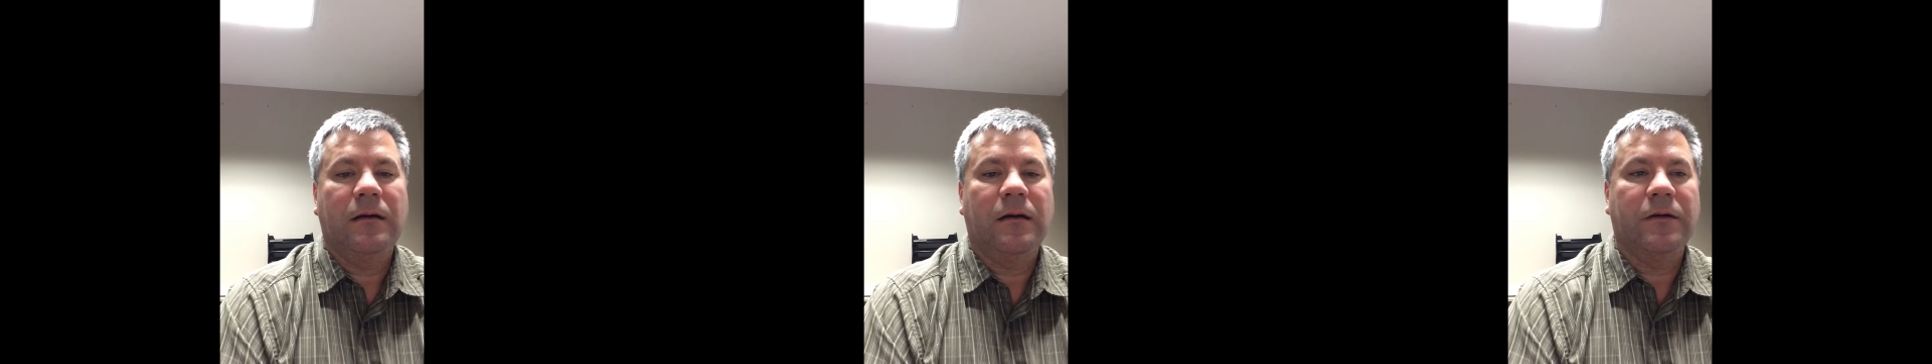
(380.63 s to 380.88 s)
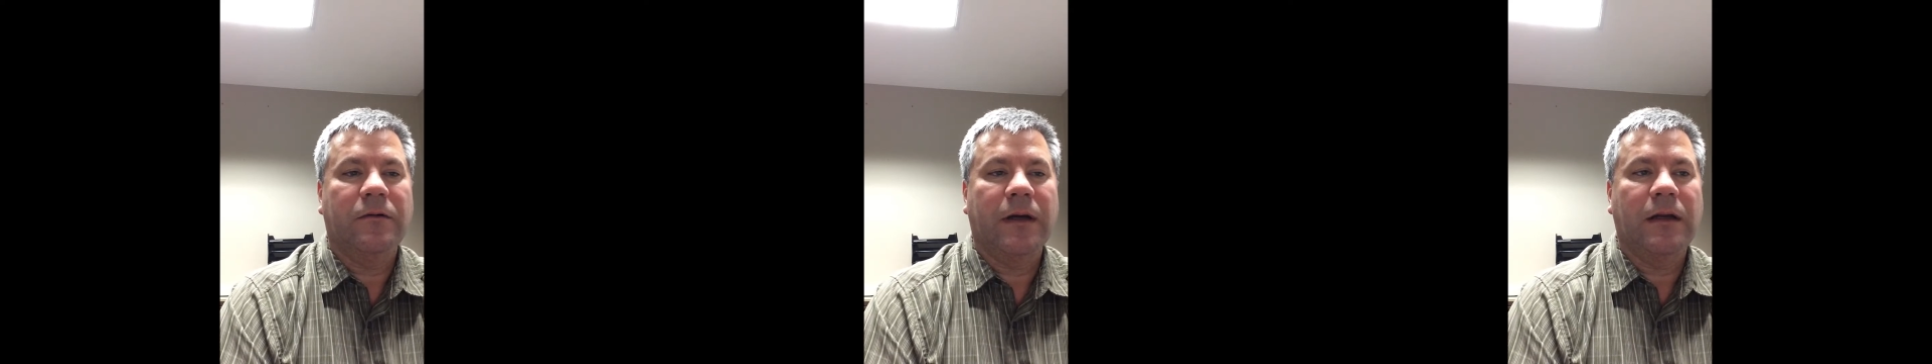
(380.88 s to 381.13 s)

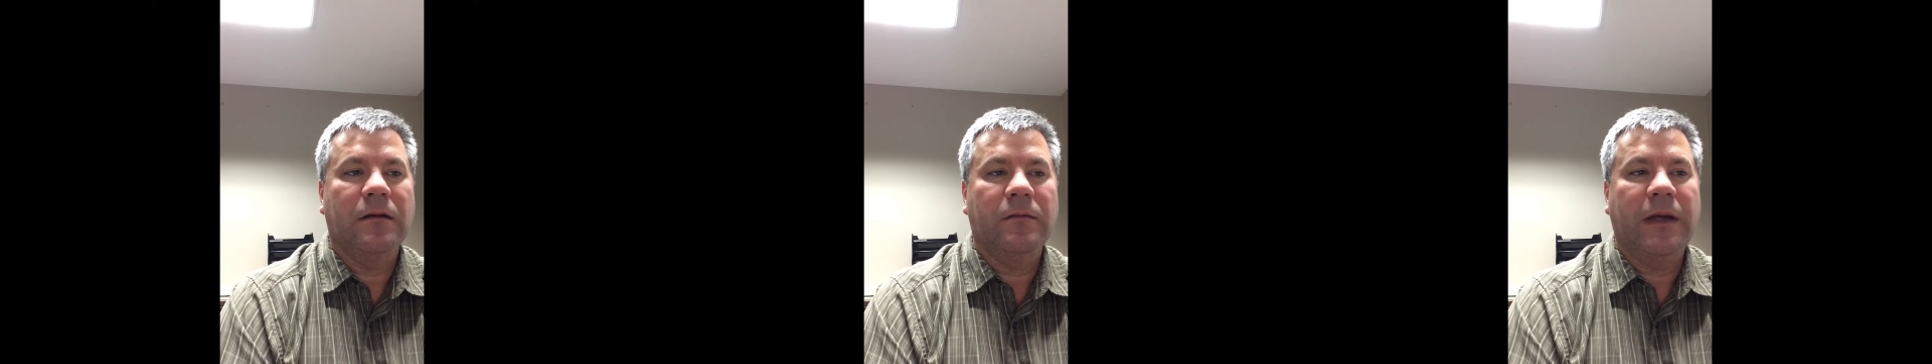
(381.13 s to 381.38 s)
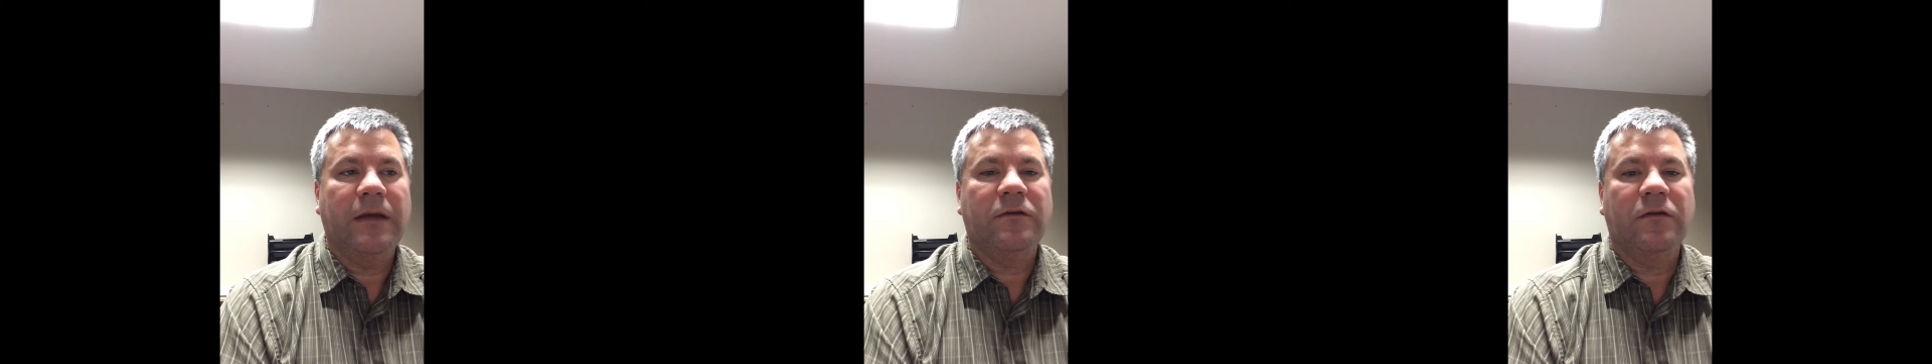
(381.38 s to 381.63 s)
on a regular
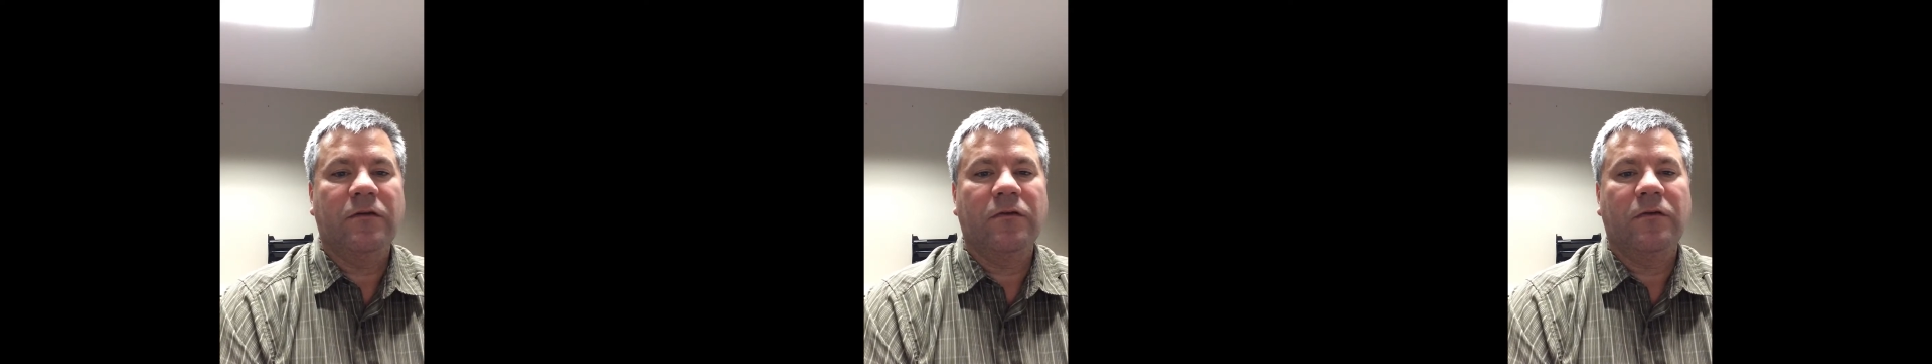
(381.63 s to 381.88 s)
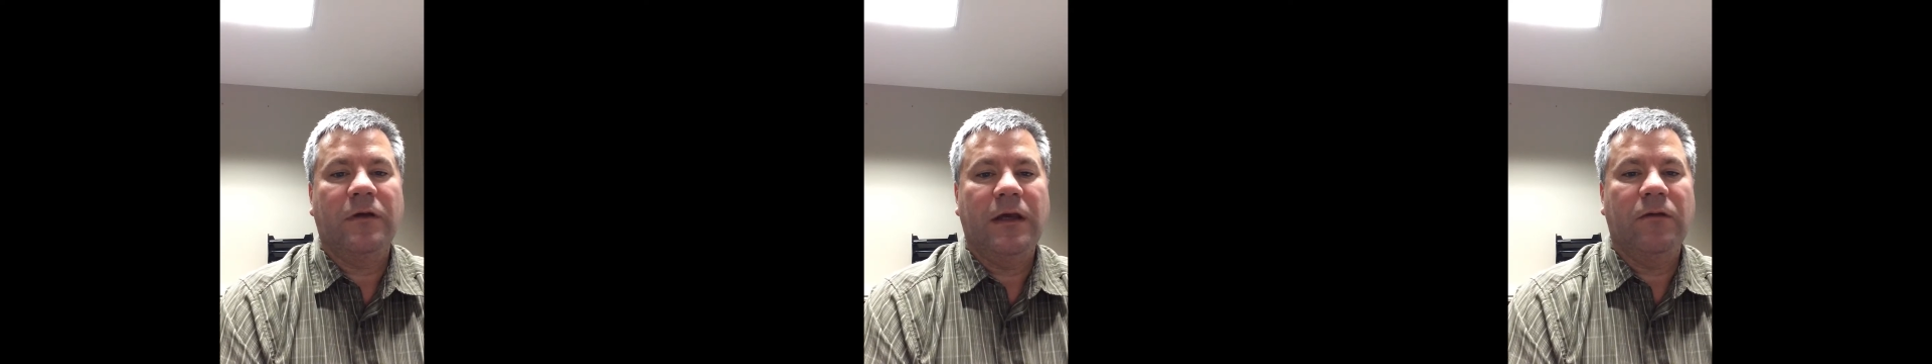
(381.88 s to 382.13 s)

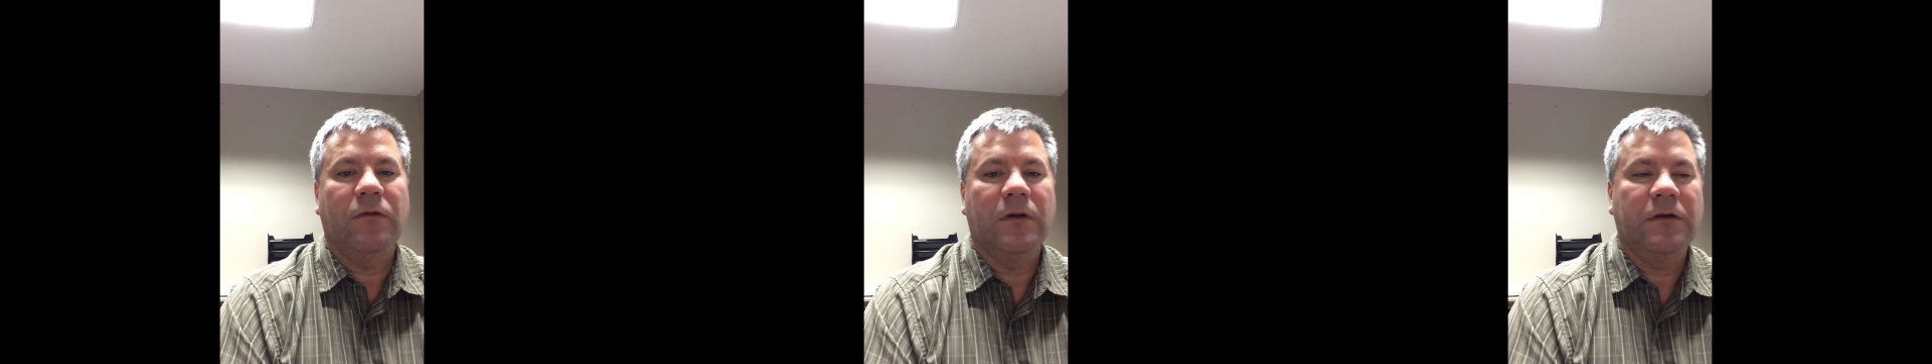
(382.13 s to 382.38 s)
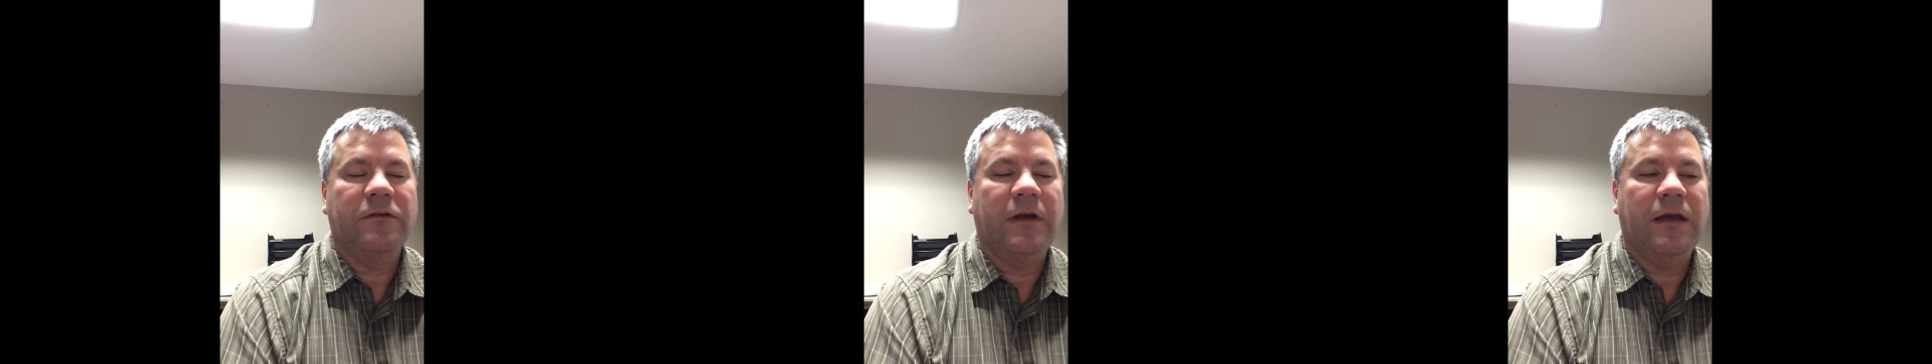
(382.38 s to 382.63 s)
basis in
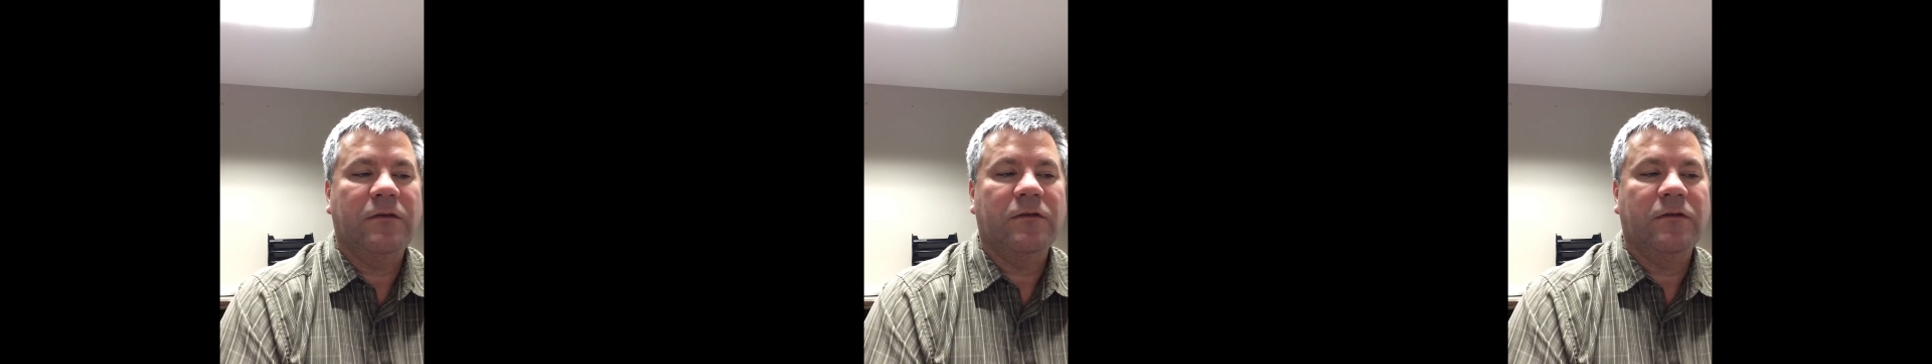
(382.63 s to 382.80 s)
real estate.